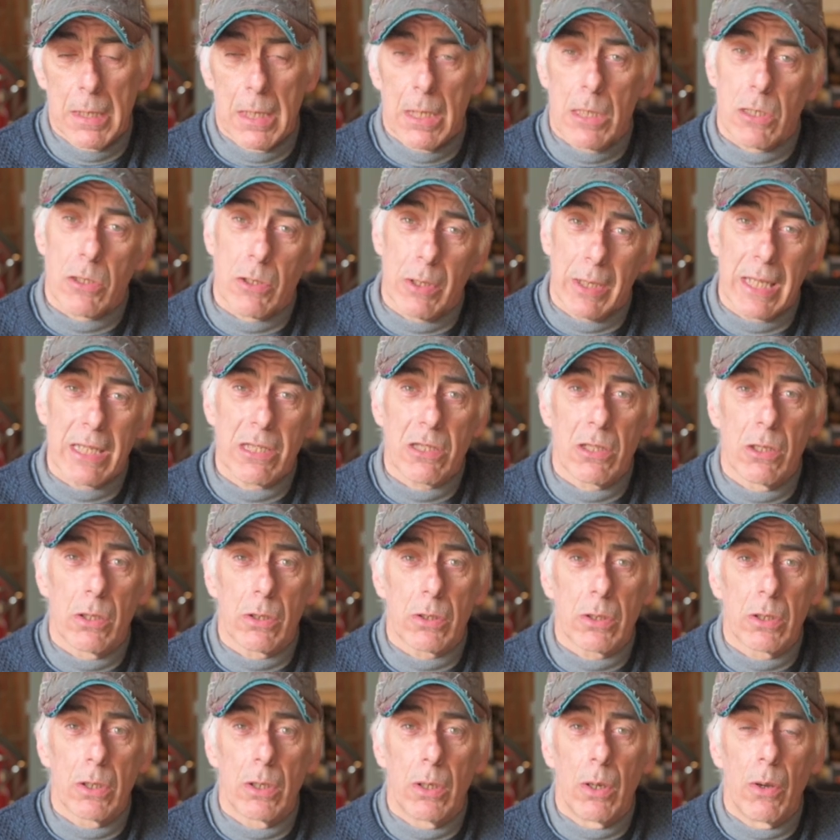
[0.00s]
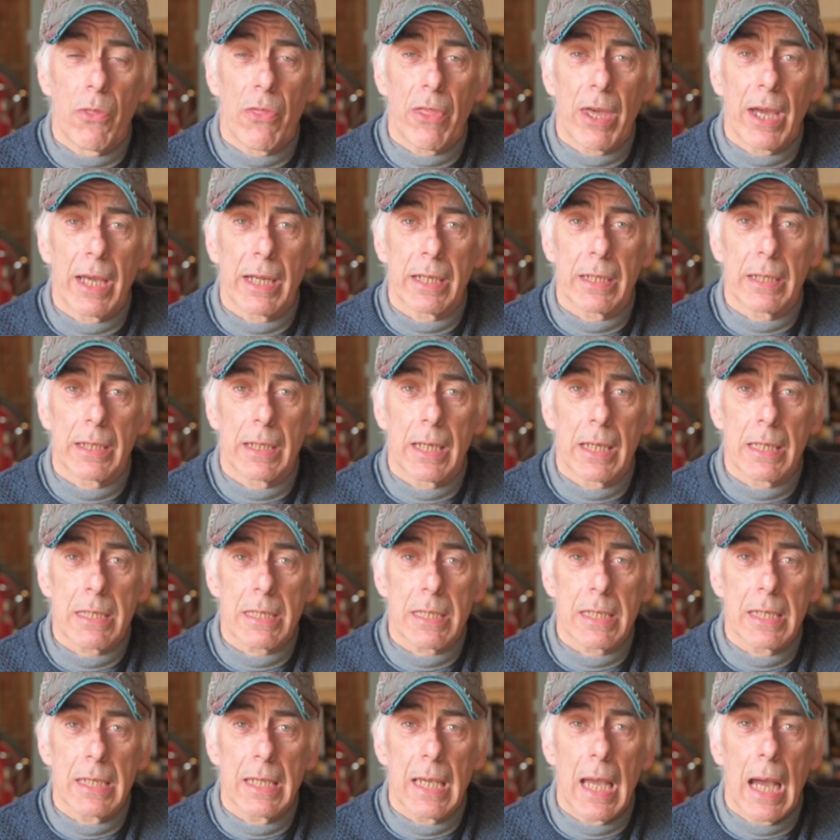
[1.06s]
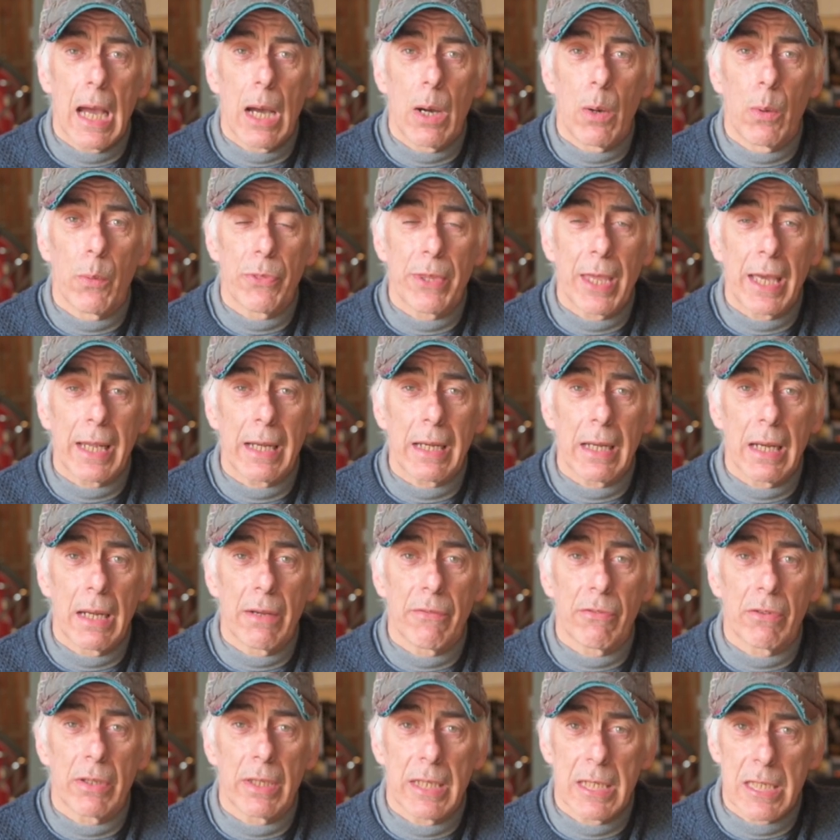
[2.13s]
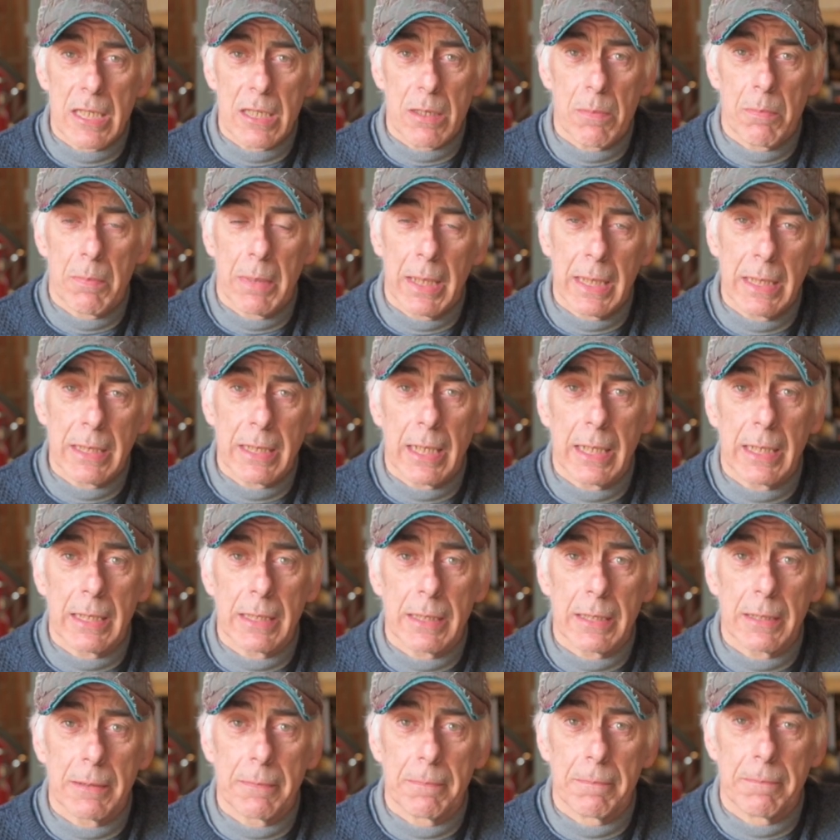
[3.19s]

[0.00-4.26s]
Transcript: So let's look on that and see how that level is maintained.